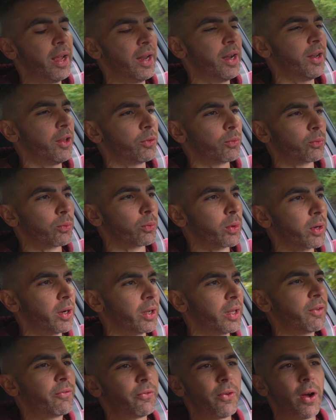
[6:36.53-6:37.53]
It is
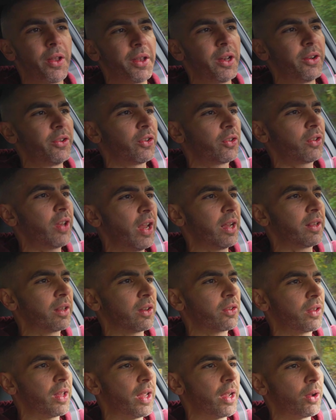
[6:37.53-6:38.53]
really fun to just take
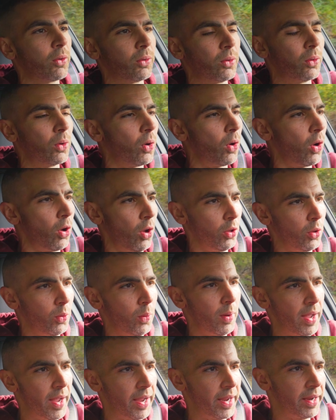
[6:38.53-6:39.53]
this thing all the
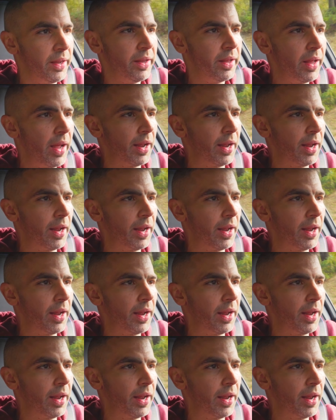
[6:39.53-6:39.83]
way